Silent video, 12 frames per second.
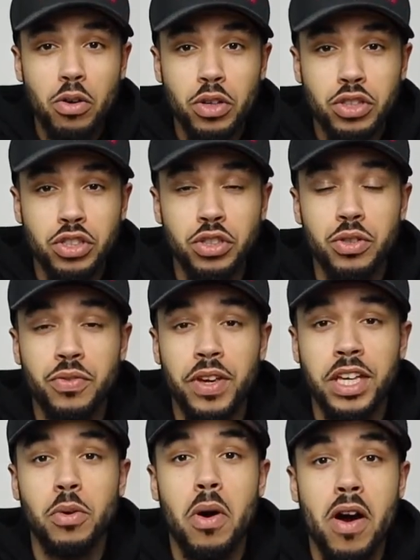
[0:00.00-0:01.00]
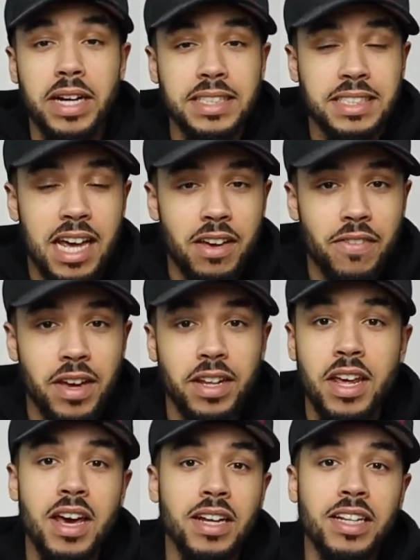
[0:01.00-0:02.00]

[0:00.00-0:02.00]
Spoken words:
good you think you are at saving,